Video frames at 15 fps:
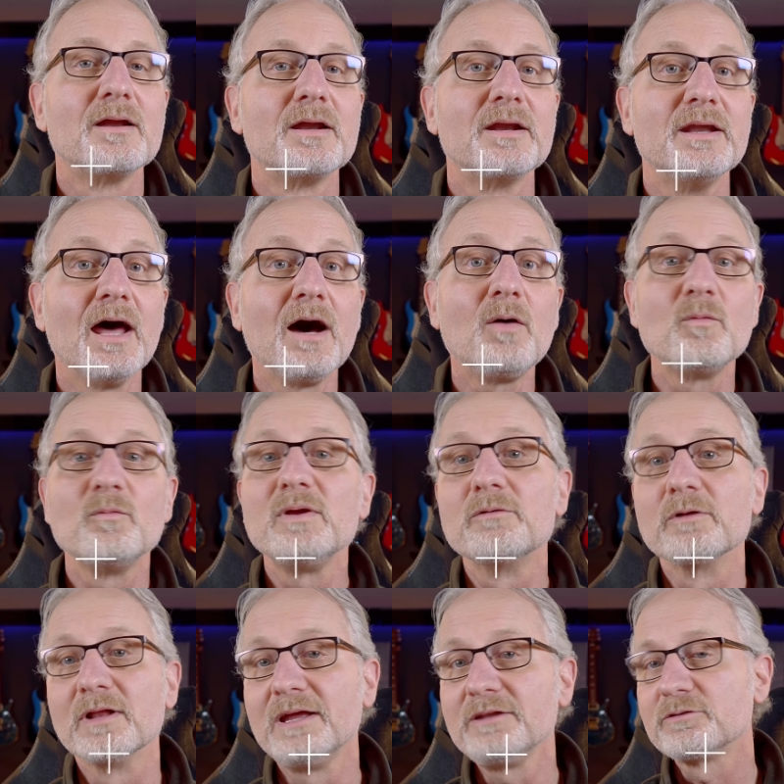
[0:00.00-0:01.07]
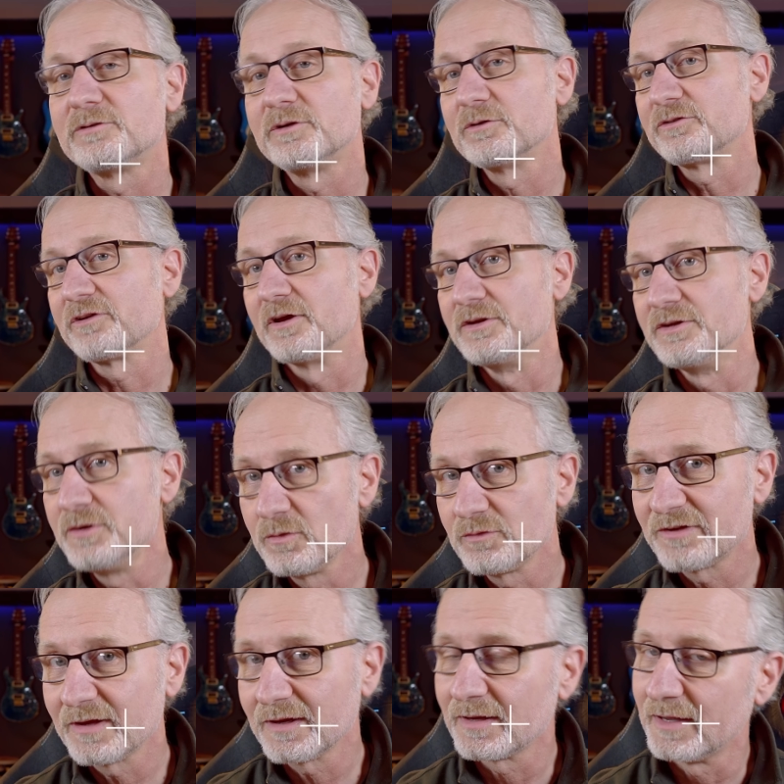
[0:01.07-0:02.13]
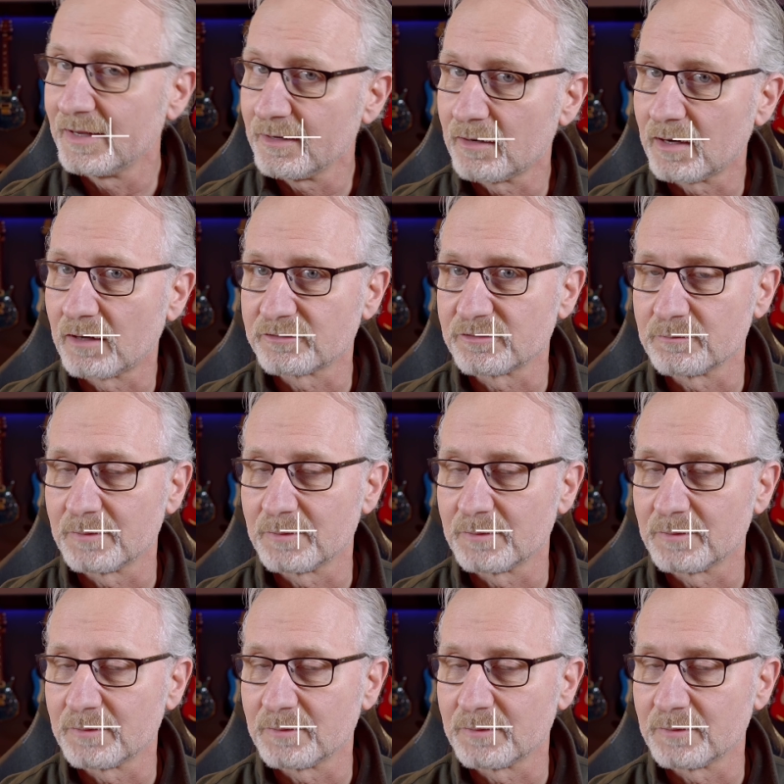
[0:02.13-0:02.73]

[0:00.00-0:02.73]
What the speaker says: Now we will introduce a new thing in our